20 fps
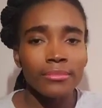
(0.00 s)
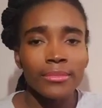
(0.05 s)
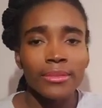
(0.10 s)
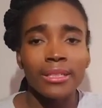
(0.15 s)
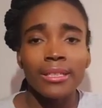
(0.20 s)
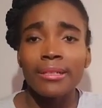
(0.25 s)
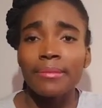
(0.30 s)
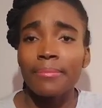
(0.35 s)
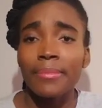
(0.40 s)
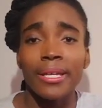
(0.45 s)

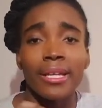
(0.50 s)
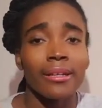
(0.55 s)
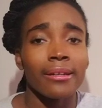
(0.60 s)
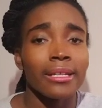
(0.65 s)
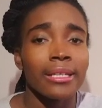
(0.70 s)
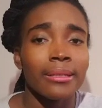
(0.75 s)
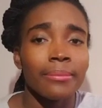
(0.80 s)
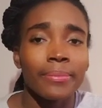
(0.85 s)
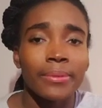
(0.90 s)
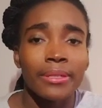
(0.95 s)
a
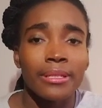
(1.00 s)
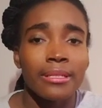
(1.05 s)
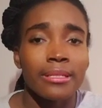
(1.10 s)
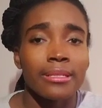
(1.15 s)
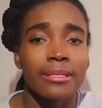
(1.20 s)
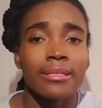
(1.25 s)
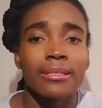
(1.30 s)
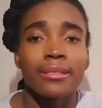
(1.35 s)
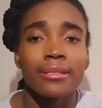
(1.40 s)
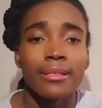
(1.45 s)
married
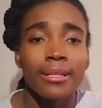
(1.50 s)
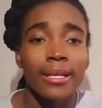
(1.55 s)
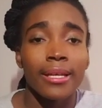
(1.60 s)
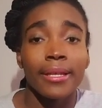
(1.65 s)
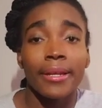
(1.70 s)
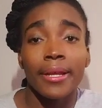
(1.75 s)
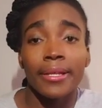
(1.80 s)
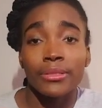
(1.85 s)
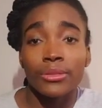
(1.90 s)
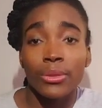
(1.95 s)
person,
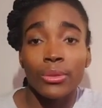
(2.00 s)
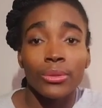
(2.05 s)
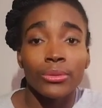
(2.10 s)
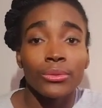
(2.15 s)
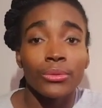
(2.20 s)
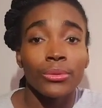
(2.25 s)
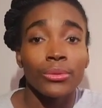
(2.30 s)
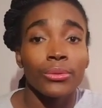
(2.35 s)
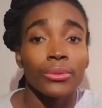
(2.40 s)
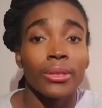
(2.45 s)
an
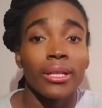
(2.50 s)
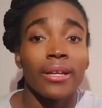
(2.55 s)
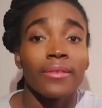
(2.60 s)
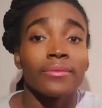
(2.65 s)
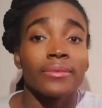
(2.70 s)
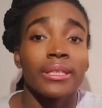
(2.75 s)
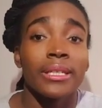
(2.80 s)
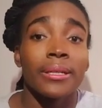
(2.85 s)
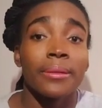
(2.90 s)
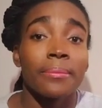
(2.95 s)
adult who left
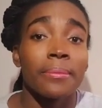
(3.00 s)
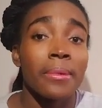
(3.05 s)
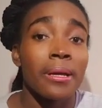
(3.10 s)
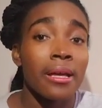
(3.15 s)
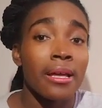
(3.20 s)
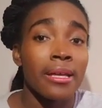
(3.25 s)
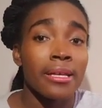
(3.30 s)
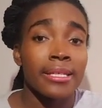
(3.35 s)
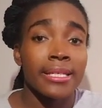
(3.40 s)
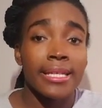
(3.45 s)
um,
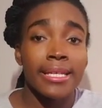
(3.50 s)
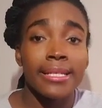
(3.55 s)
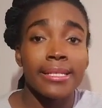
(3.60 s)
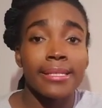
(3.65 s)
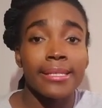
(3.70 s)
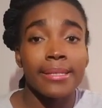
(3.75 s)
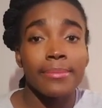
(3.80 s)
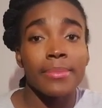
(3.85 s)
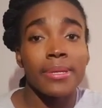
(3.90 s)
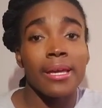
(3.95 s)

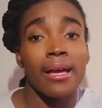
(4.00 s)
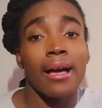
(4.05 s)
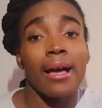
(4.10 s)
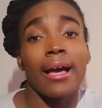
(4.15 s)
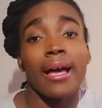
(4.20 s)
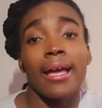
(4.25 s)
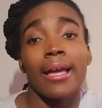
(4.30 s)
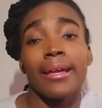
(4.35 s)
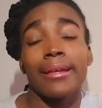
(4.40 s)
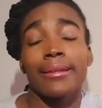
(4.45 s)
kids
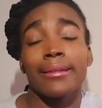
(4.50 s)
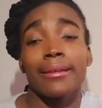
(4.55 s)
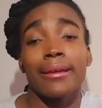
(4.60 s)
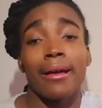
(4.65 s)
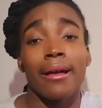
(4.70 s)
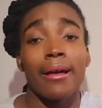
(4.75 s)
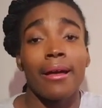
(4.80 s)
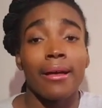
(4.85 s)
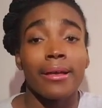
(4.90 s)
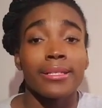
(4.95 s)
behind,
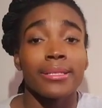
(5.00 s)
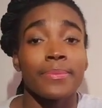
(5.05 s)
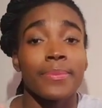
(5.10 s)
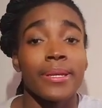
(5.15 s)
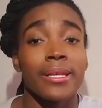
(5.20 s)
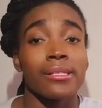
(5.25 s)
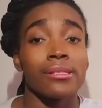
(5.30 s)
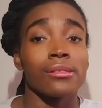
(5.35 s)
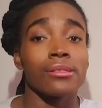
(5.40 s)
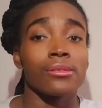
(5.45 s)

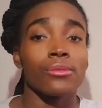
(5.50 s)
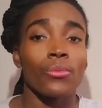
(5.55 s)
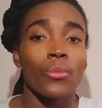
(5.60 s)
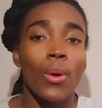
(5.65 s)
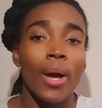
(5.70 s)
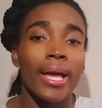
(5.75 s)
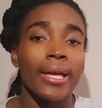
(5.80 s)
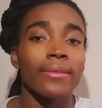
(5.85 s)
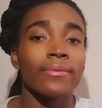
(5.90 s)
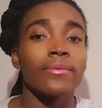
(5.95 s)
husbands,
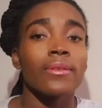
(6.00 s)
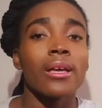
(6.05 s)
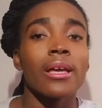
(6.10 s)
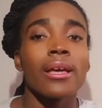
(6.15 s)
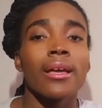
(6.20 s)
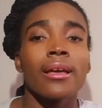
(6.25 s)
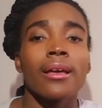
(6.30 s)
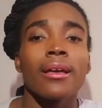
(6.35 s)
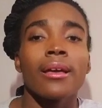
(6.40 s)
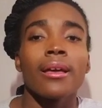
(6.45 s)
wife,
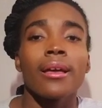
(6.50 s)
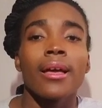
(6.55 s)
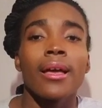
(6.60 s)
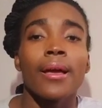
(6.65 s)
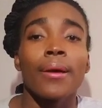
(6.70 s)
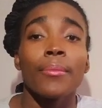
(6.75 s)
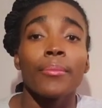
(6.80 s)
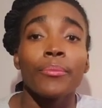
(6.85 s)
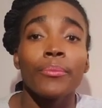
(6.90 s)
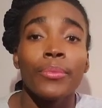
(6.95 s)

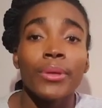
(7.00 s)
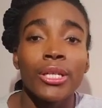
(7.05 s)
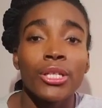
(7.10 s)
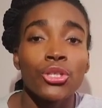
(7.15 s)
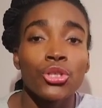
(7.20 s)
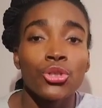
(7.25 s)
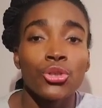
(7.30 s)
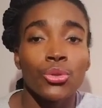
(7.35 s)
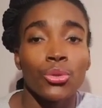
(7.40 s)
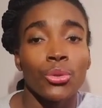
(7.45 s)
be
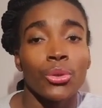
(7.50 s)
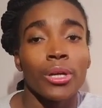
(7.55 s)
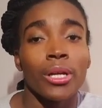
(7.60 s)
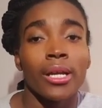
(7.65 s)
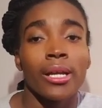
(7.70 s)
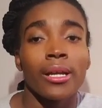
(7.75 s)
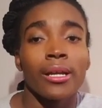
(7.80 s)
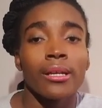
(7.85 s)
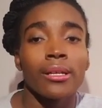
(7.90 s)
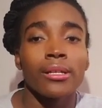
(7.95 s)
sure
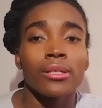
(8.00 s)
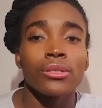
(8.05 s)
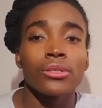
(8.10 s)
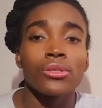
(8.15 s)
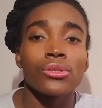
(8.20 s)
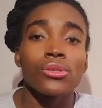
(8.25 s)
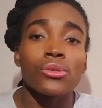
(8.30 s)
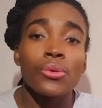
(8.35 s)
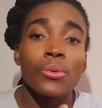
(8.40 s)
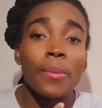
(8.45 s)

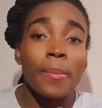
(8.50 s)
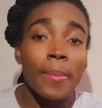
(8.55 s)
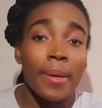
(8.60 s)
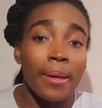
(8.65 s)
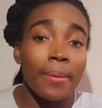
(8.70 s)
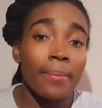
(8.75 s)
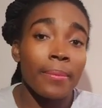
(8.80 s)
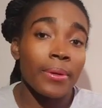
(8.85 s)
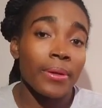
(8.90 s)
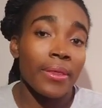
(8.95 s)
to
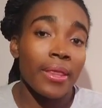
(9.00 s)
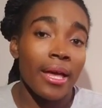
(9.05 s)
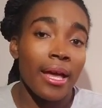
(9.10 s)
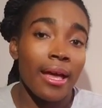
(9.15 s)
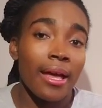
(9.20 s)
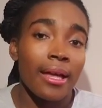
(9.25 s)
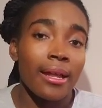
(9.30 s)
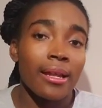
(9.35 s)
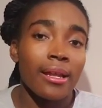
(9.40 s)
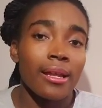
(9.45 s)
remember that